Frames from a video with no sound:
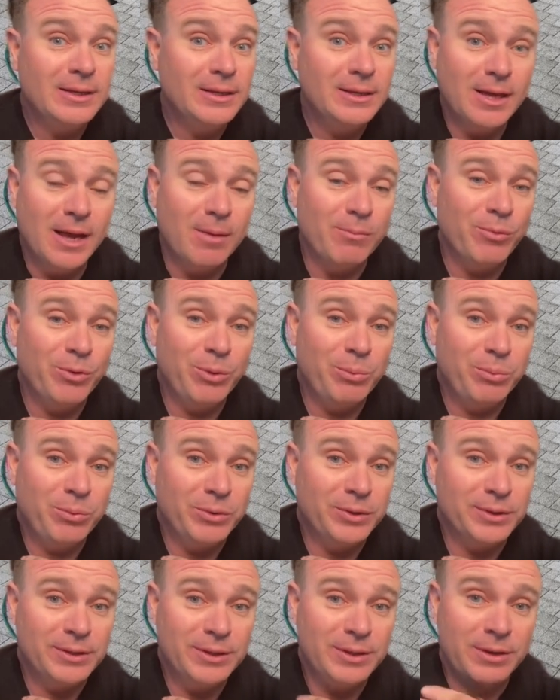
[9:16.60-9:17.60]
I'm going to
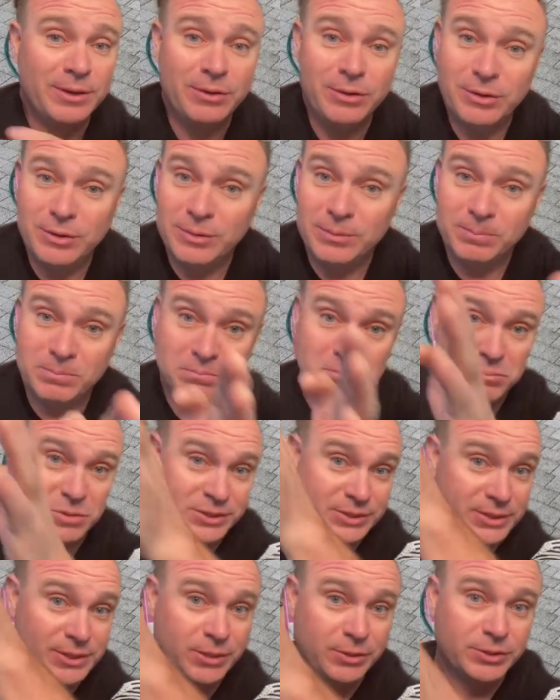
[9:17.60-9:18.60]
put the, my
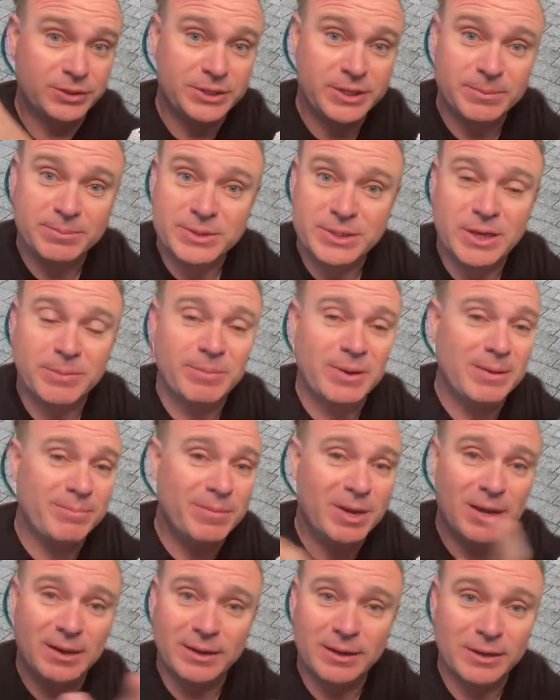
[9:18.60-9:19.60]
stair steps up. I'm
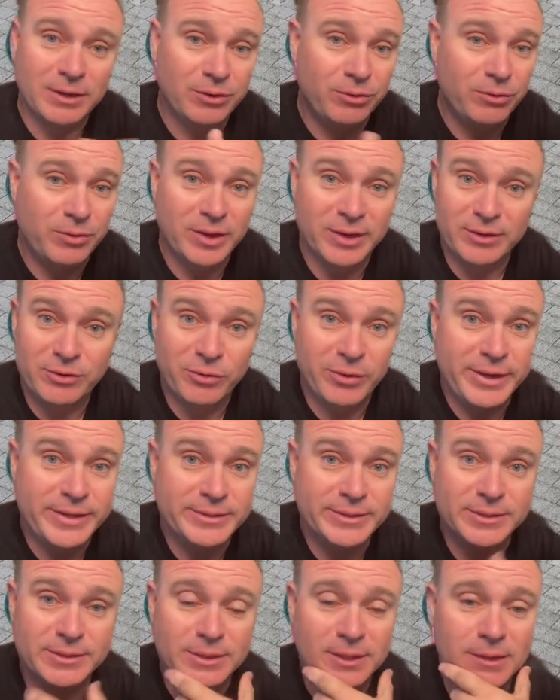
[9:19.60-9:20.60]
not going to do that
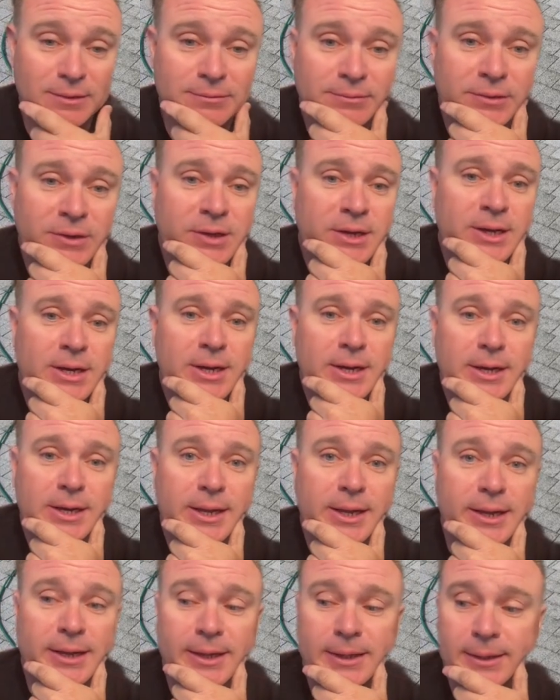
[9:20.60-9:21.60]
crazy stuff.
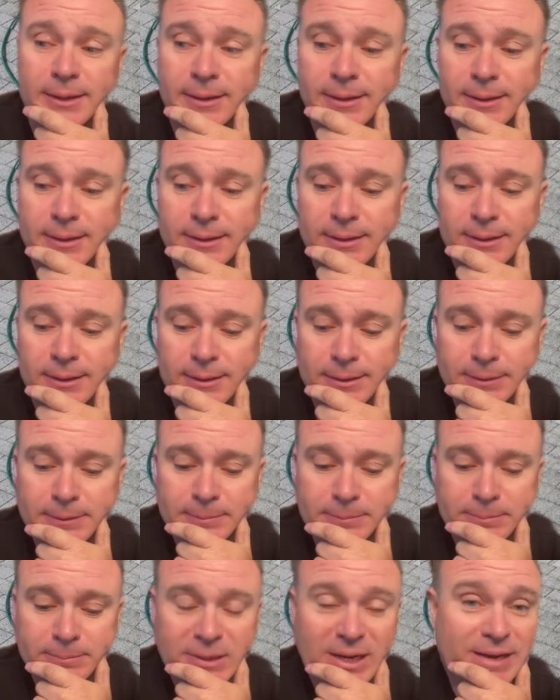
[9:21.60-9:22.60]
And
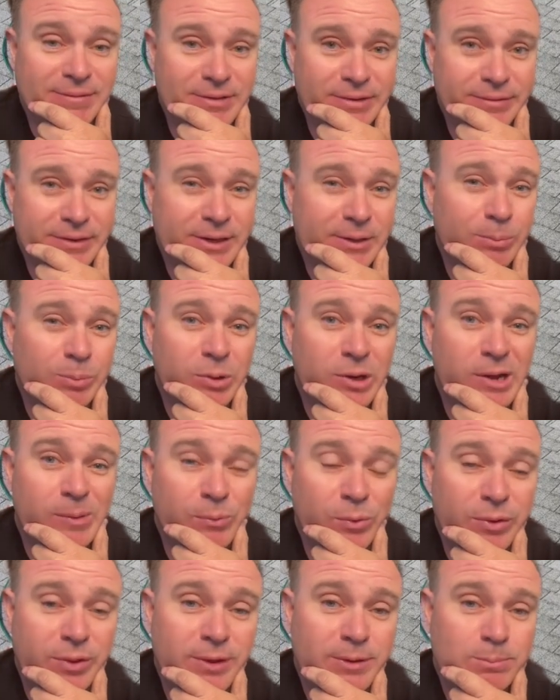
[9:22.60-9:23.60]
um, I've never had a problem
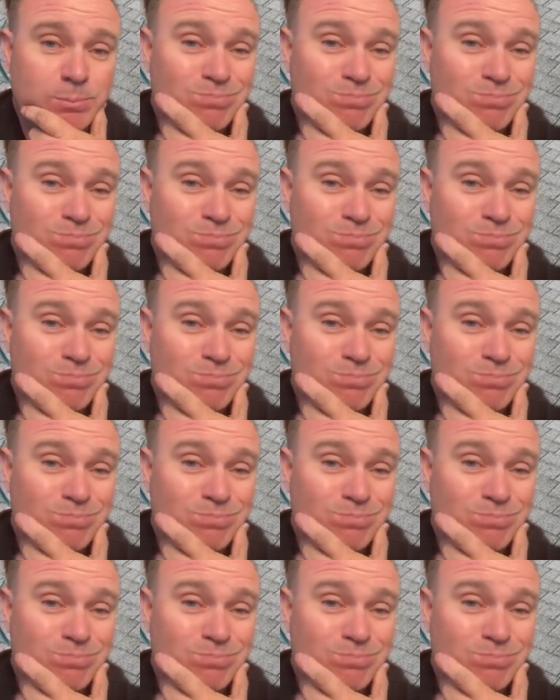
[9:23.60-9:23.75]
with it